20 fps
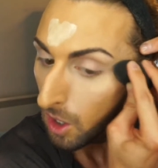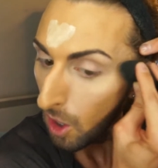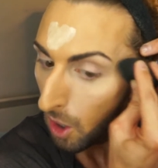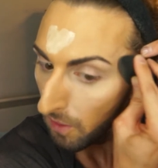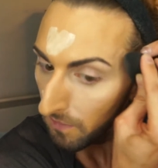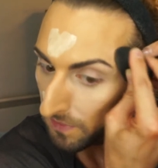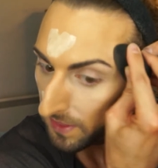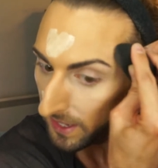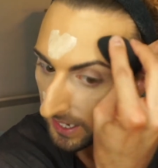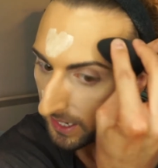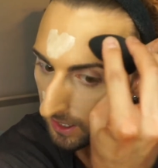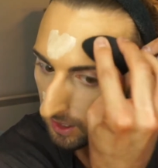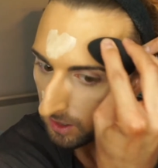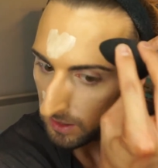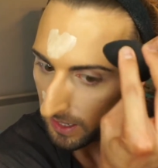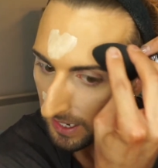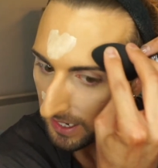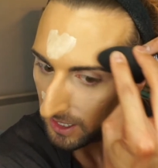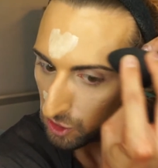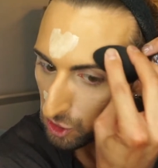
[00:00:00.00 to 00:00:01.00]
of the
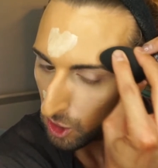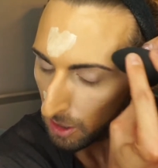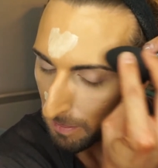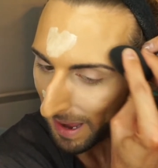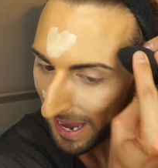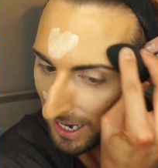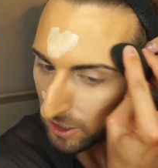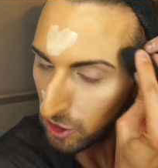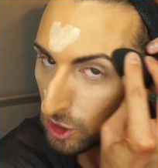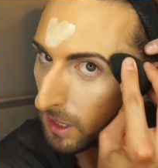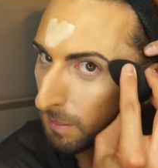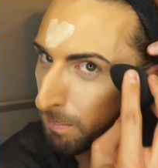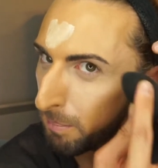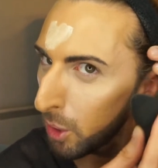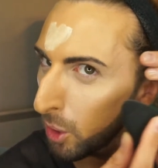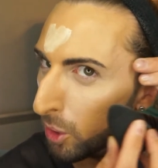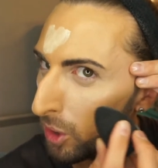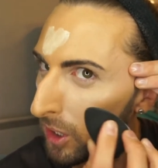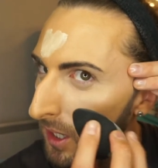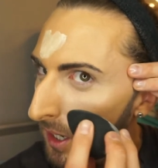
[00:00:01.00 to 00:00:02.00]
hairline. So I'm actually
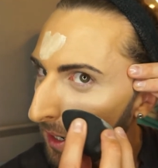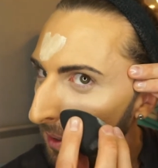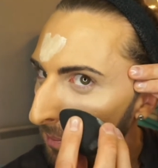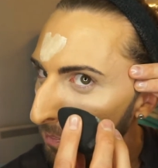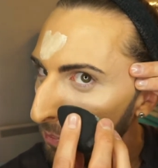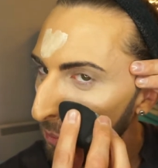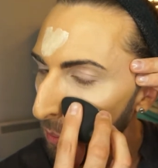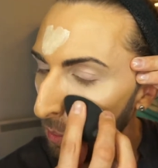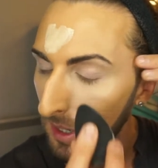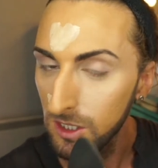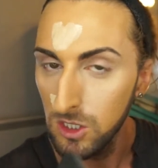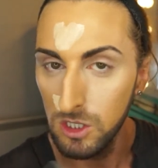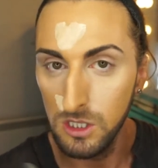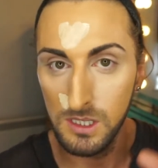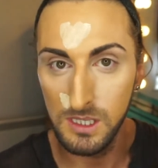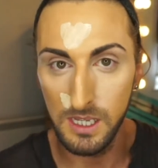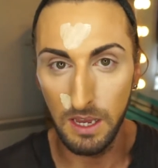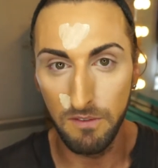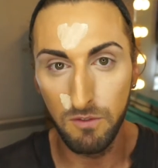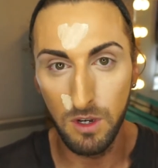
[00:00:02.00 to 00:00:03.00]
pulling it, which is
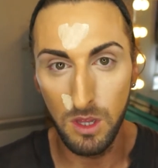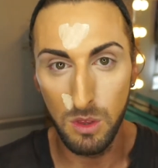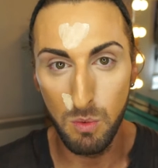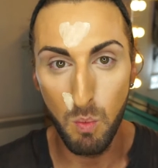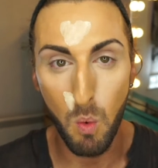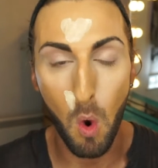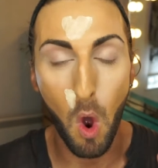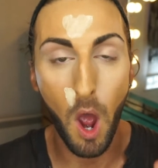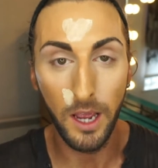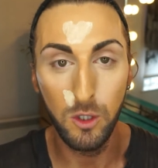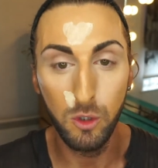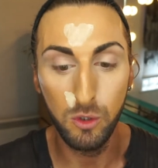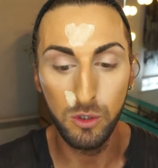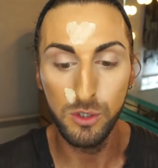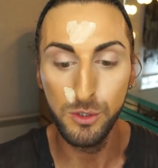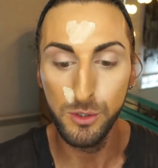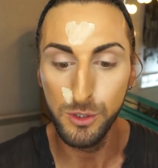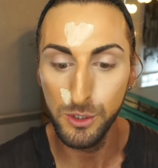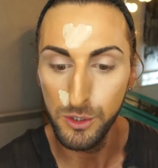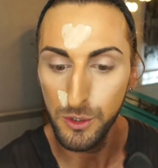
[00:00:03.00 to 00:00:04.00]
different than what I
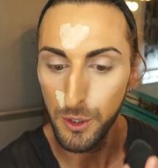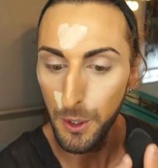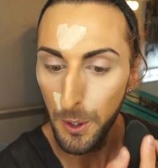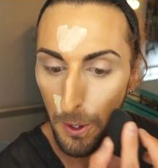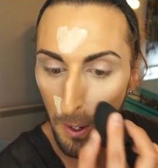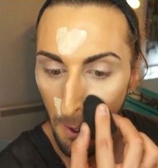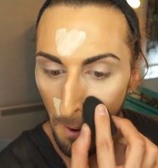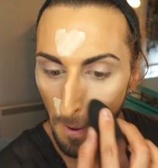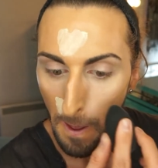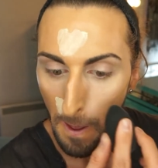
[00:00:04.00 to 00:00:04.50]
used to do.